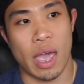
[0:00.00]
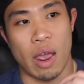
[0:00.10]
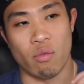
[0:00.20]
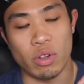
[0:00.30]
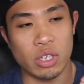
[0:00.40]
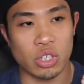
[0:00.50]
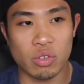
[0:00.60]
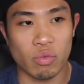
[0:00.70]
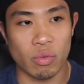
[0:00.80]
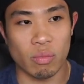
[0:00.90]
and really
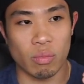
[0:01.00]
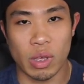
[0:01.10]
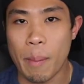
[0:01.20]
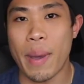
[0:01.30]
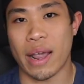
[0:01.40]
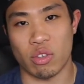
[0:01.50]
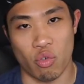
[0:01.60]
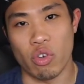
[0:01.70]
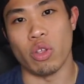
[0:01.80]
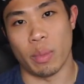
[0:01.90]
just get back into
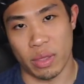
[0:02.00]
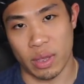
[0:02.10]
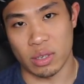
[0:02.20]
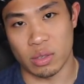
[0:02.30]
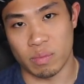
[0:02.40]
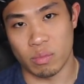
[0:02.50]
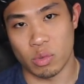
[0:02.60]
rhythm of things.